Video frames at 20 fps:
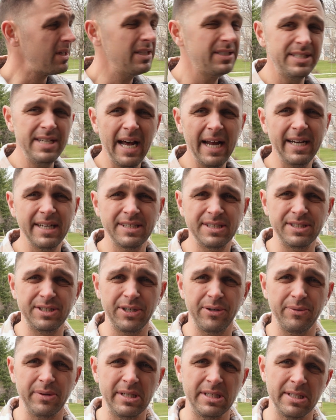It's not
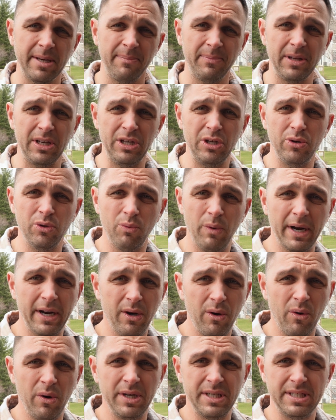necessarily something you'd want
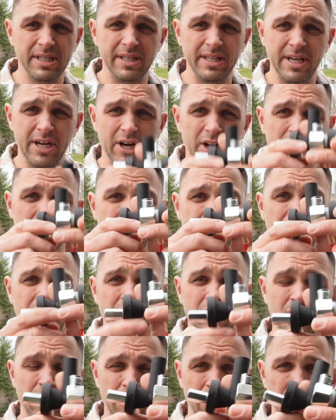to hoist in the air
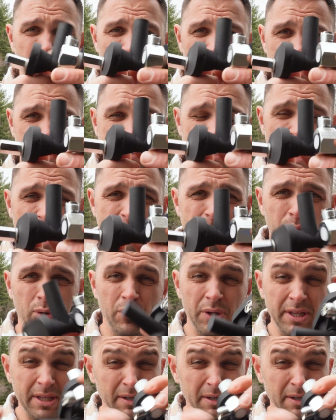with a dipole.